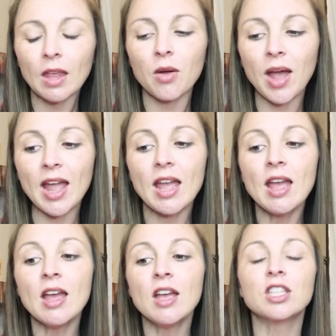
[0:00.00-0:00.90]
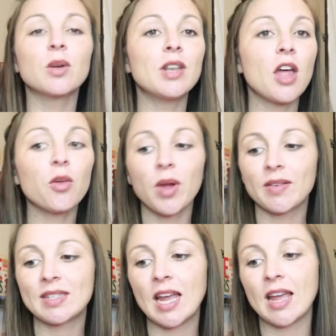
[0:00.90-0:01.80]
Okay, so another way
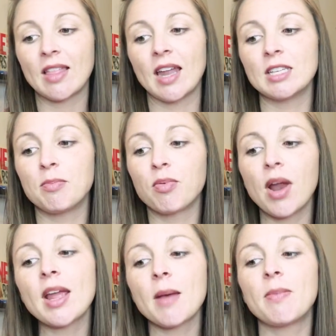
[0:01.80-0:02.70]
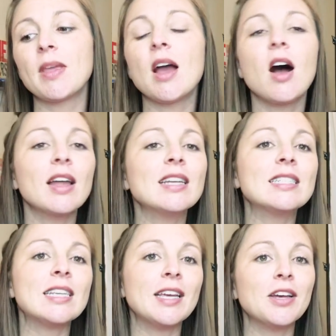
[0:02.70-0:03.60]
of saying that is break up the
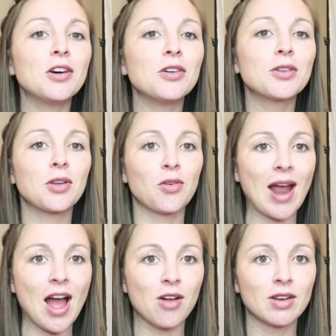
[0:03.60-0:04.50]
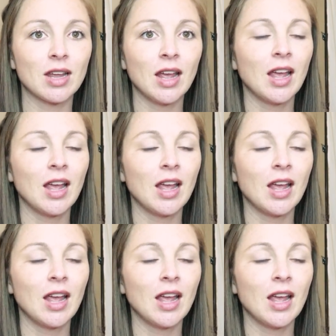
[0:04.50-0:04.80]
untilled ground.